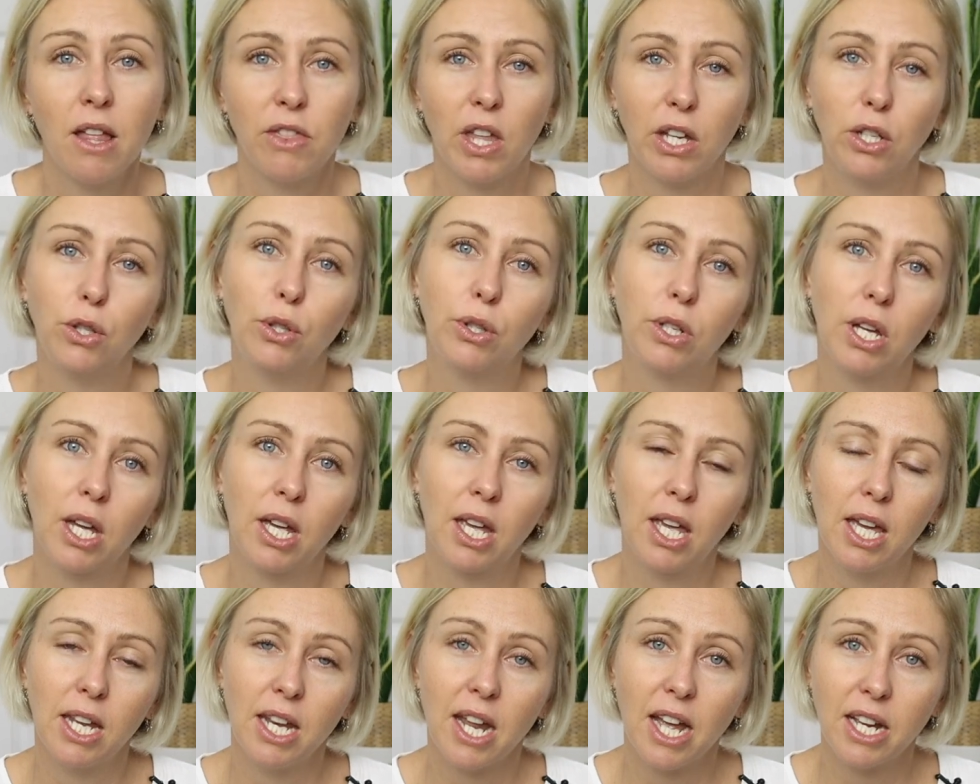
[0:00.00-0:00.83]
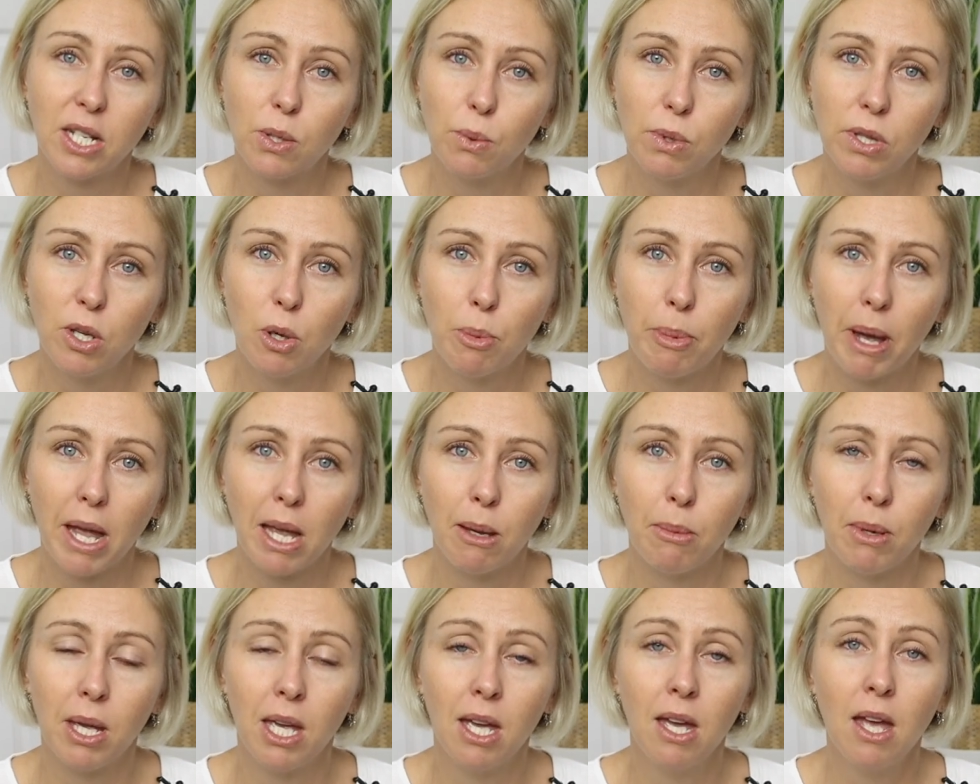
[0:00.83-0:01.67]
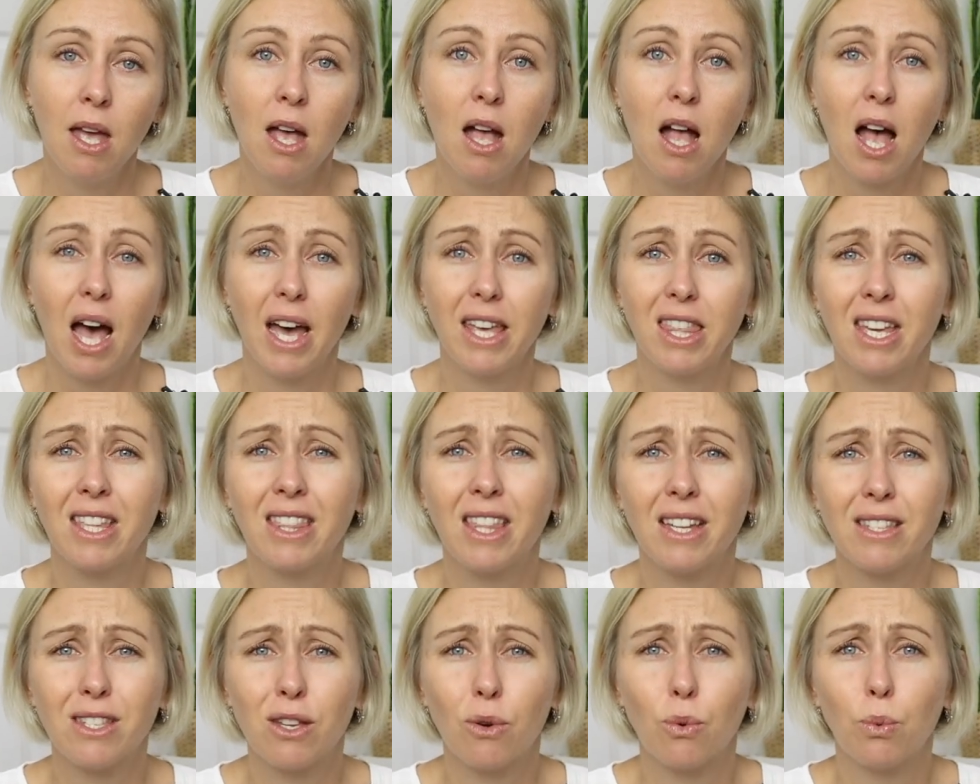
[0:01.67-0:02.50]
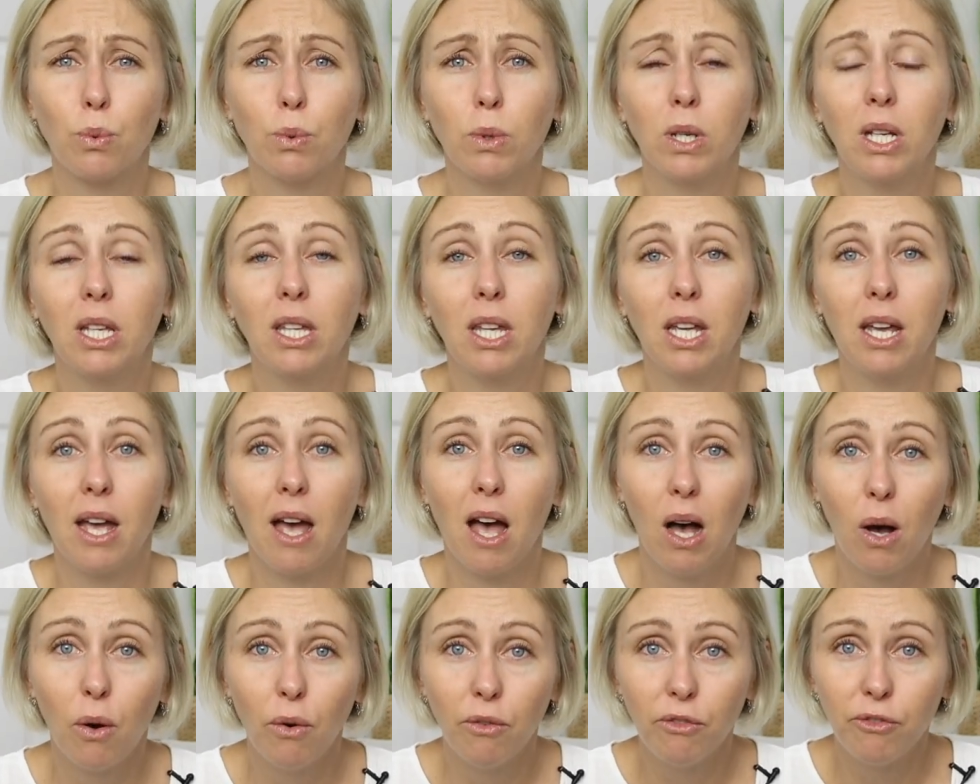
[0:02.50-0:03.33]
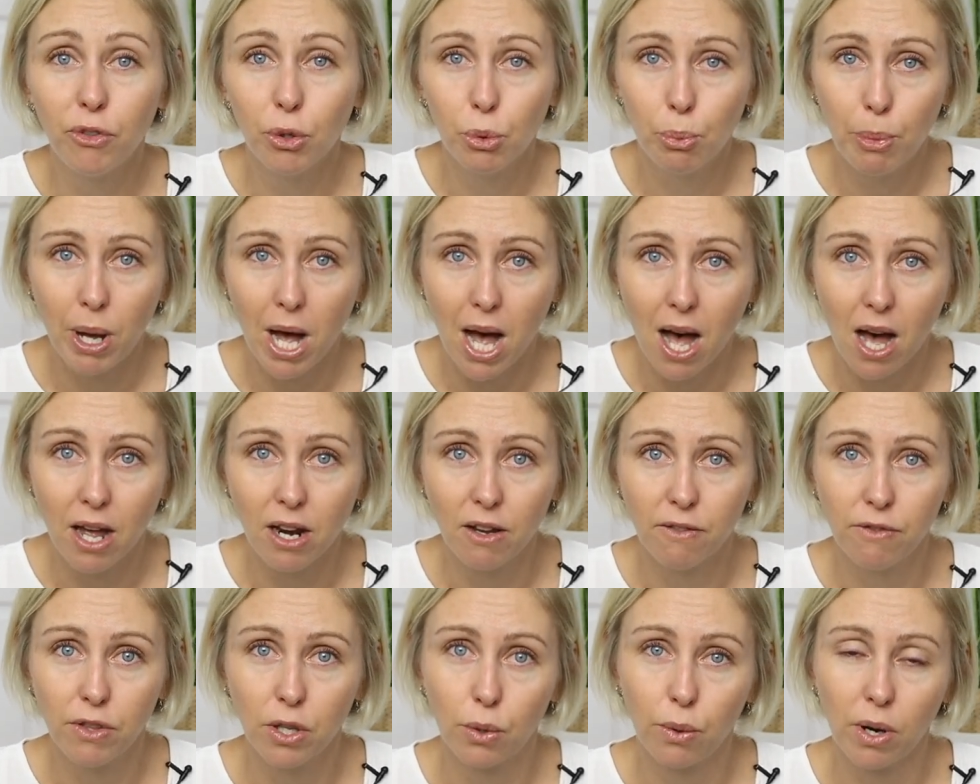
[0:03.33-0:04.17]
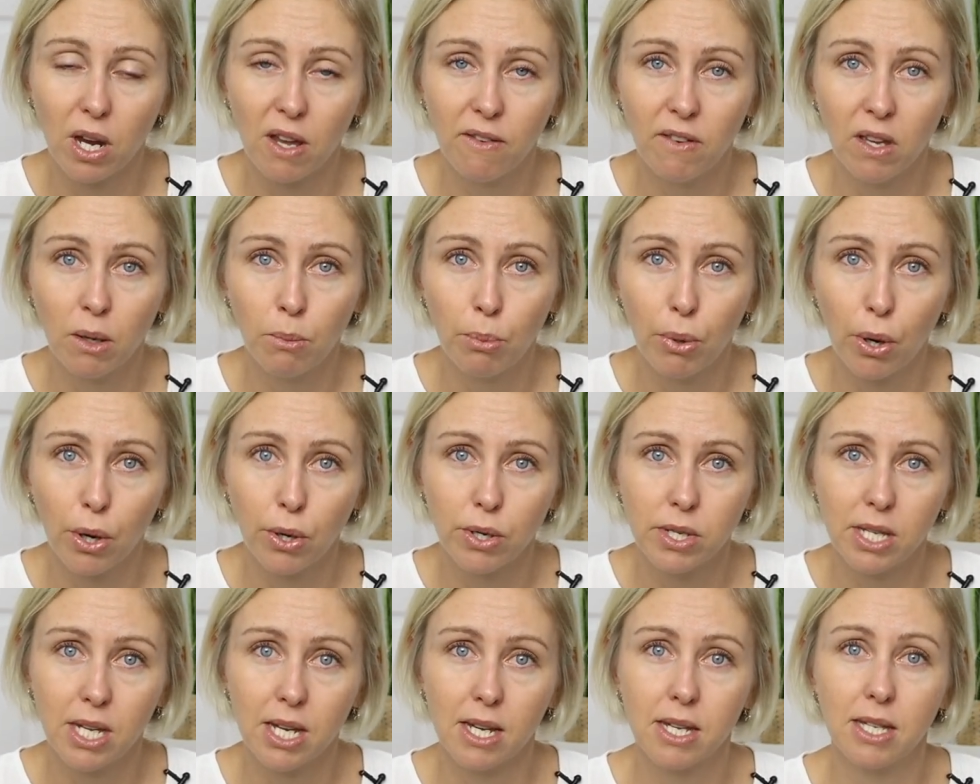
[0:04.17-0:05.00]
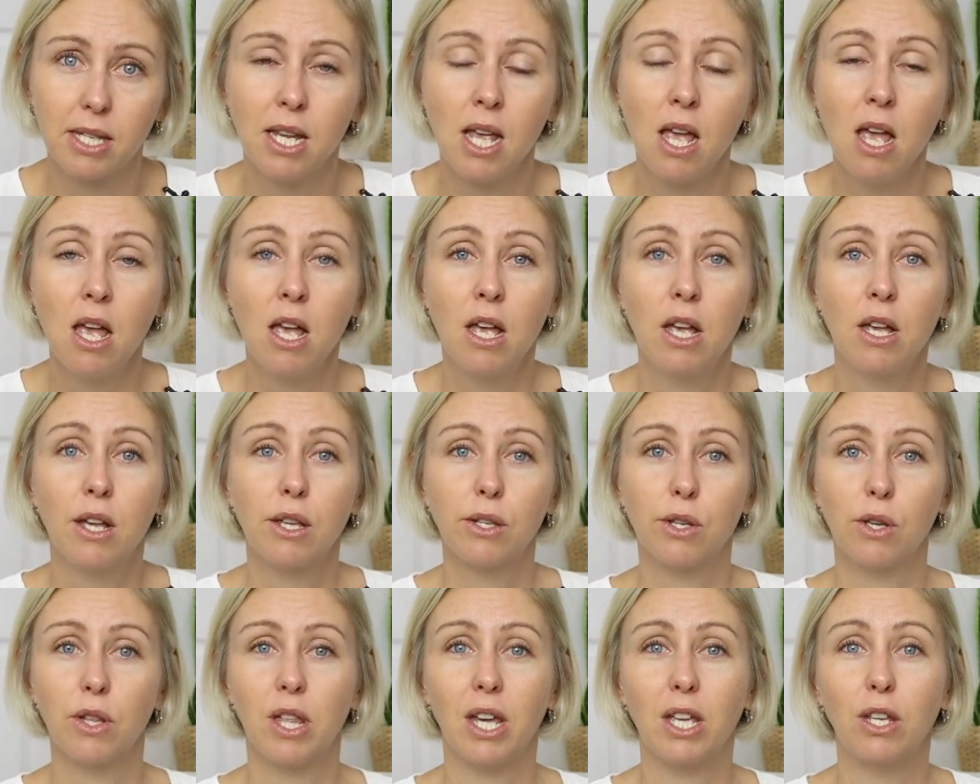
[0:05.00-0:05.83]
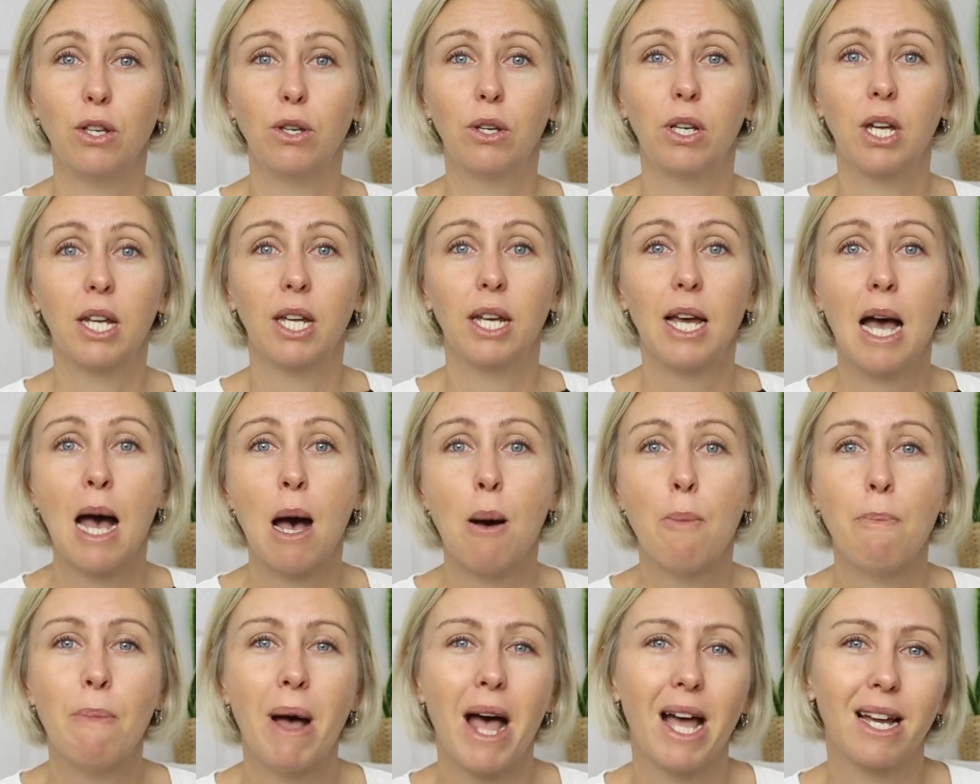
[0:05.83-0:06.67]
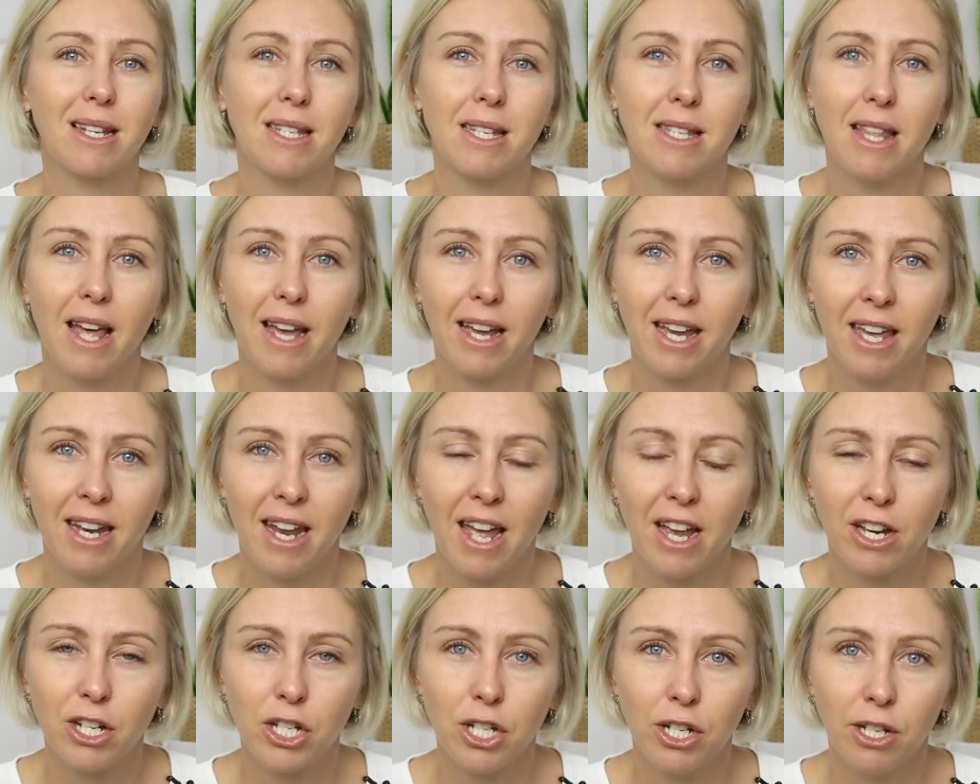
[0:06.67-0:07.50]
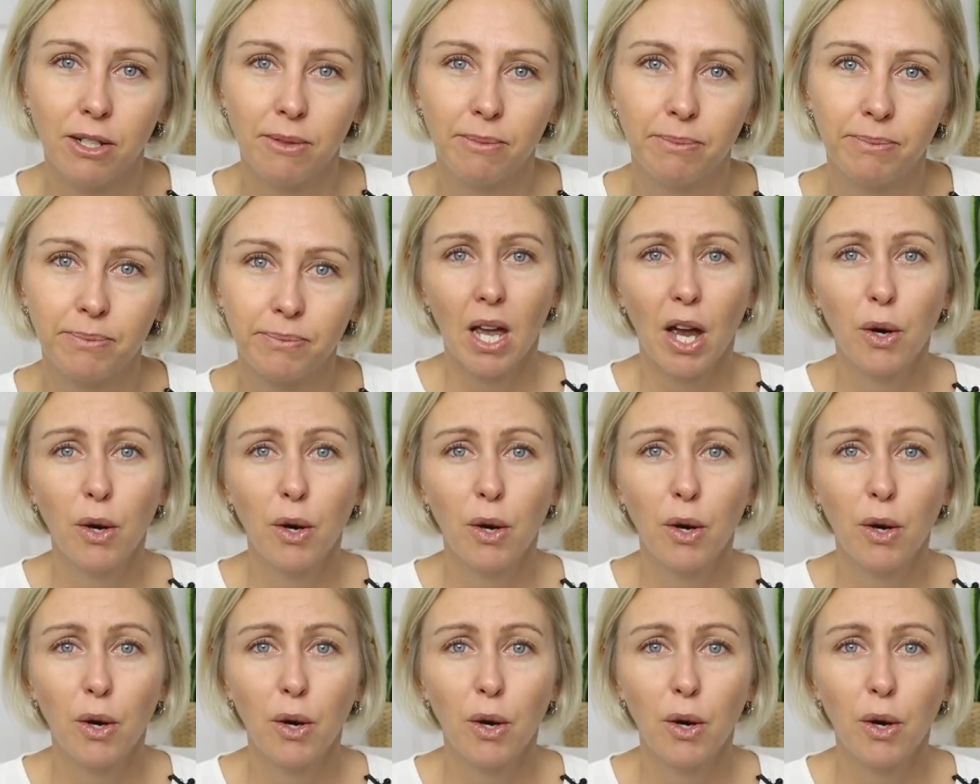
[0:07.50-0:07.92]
that you can connect with your baby, I think that's a really helpful part of the grieving process so that you can come back to that connection.